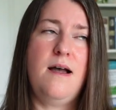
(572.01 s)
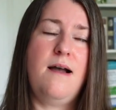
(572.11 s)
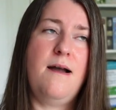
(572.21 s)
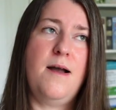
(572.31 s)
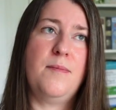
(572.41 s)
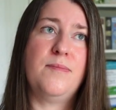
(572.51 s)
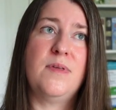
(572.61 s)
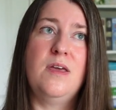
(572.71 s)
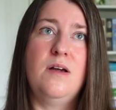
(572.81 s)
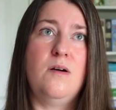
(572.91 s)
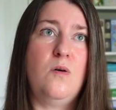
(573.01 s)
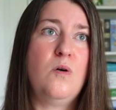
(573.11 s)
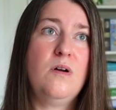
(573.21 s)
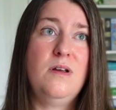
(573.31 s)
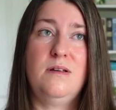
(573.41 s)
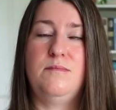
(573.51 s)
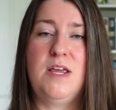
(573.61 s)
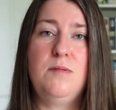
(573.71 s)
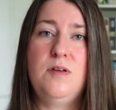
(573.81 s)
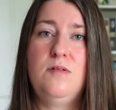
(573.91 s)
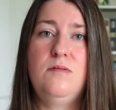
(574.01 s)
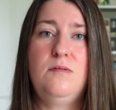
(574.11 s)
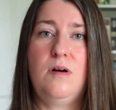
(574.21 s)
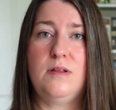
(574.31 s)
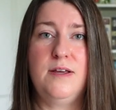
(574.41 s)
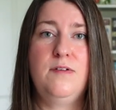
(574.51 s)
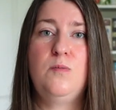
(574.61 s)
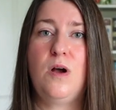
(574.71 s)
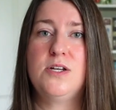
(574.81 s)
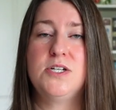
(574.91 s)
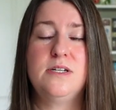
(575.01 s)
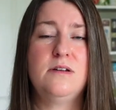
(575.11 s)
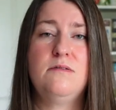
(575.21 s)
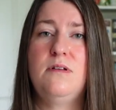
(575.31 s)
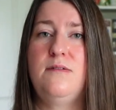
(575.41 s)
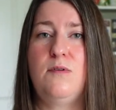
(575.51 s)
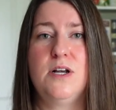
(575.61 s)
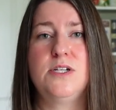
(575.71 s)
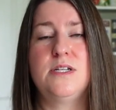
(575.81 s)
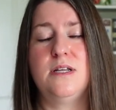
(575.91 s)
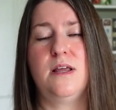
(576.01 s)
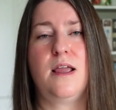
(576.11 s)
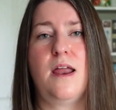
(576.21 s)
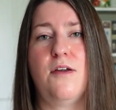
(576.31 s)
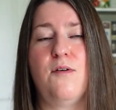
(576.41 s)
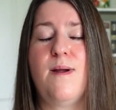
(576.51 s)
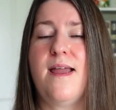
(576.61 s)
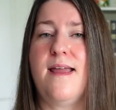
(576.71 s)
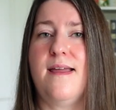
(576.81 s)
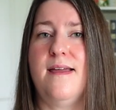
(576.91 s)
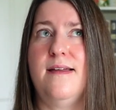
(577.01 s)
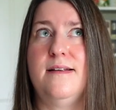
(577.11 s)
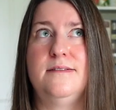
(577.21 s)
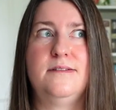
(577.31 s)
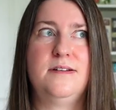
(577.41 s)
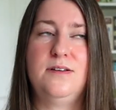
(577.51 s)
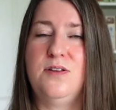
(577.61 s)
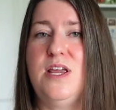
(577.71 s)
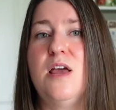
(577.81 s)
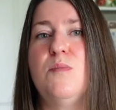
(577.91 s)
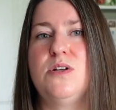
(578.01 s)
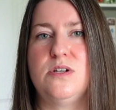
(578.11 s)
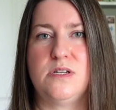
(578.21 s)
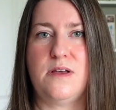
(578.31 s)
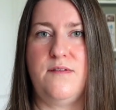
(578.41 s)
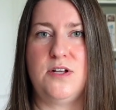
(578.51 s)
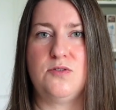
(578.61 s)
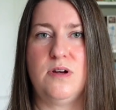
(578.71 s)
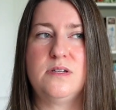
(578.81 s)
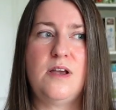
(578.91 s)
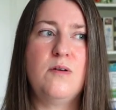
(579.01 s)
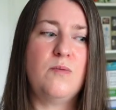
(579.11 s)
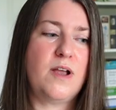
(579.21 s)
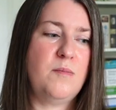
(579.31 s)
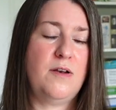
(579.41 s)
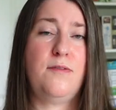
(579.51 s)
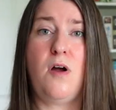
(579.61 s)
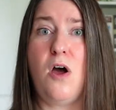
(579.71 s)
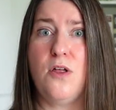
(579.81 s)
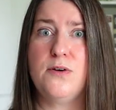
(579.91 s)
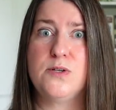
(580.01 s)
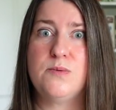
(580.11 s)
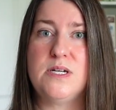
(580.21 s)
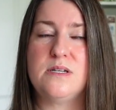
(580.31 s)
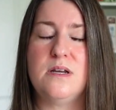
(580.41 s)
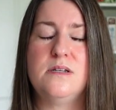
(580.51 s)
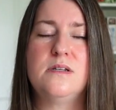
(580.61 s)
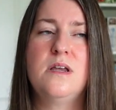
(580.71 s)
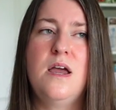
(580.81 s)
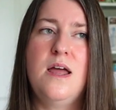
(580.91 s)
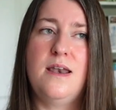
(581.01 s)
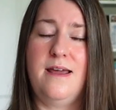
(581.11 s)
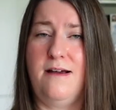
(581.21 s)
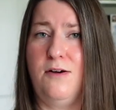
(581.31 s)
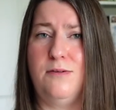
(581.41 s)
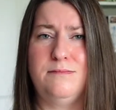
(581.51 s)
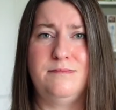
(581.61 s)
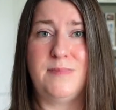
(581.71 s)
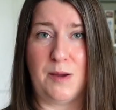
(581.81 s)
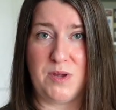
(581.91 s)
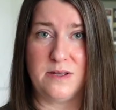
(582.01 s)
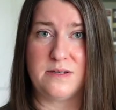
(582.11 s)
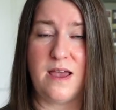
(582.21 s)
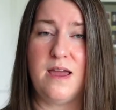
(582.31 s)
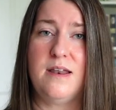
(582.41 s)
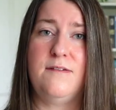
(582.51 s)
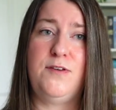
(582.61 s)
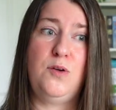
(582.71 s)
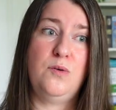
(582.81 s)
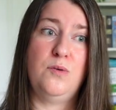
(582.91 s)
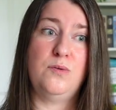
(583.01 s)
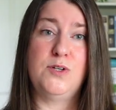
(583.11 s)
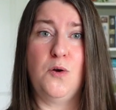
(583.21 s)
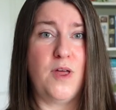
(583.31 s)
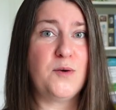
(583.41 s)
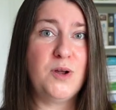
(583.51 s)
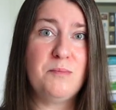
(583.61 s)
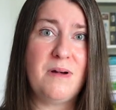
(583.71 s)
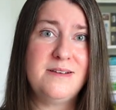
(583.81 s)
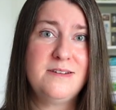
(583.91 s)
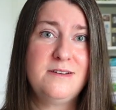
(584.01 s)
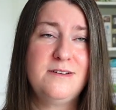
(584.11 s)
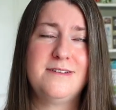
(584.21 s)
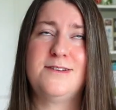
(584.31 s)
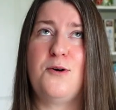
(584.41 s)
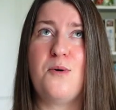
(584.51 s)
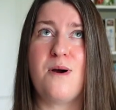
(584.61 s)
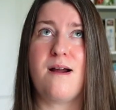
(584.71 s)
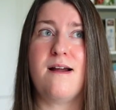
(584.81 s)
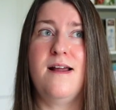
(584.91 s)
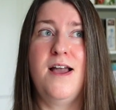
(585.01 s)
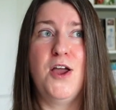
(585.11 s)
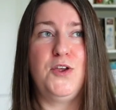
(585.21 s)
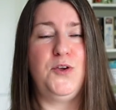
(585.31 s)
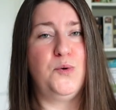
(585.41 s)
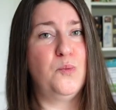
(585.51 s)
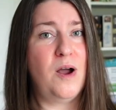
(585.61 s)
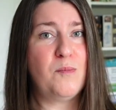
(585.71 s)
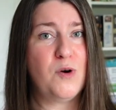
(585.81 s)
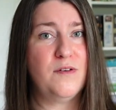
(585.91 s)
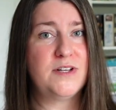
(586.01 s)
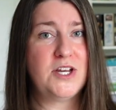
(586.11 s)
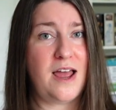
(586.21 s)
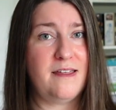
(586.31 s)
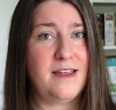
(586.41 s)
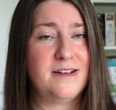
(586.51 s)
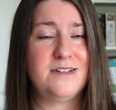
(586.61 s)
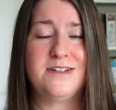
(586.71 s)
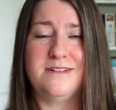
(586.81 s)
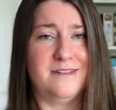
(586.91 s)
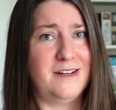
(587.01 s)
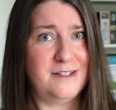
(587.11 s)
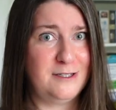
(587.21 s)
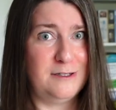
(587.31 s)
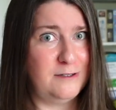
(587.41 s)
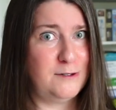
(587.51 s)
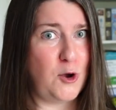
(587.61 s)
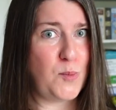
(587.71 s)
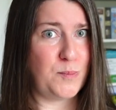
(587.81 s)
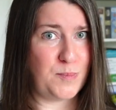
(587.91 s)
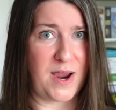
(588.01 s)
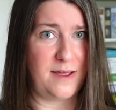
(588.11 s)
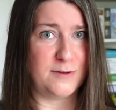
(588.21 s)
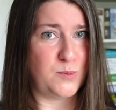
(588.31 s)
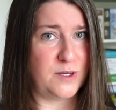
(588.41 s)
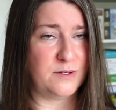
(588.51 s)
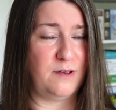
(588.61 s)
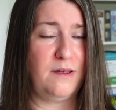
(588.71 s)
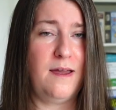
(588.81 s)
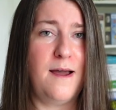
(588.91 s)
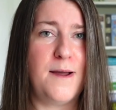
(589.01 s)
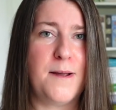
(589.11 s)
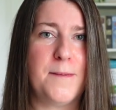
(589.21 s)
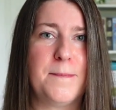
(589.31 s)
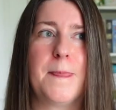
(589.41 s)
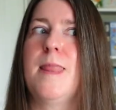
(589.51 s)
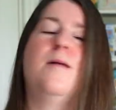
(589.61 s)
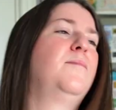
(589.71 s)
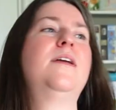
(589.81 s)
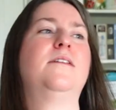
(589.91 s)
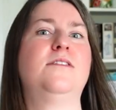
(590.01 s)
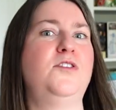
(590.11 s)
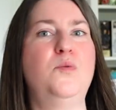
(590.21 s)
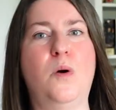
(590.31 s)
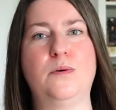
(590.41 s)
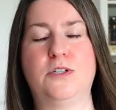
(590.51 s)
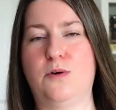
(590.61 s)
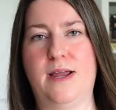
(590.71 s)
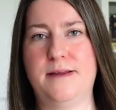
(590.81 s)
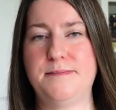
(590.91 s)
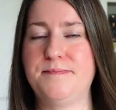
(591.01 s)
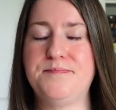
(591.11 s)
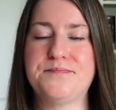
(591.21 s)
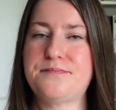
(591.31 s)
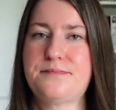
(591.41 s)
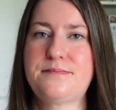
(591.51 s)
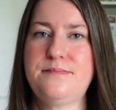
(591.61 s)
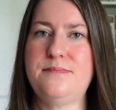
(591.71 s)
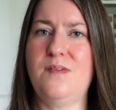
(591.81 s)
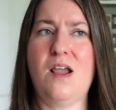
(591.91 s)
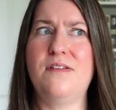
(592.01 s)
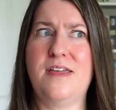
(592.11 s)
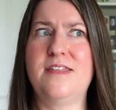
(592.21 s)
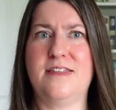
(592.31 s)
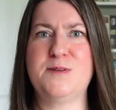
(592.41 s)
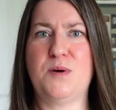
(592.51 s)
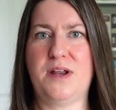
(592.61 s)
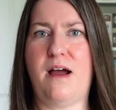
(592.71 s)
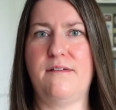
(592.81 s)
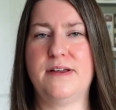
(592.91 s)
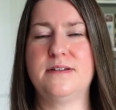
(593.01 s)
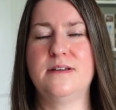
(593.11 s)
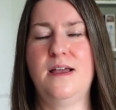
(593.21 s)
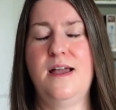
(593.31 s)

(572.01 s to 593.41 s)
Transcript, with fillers: Um, or maybe you live in Washington or love Washington like I do, and the image is of interest. I would recommend it for all those reasons. Now, that being said, if you don't like wooden puzzles or you want more of a challenge, don't buy this puzzle um, because you won't enjoy it. And I think that's pretty obvious.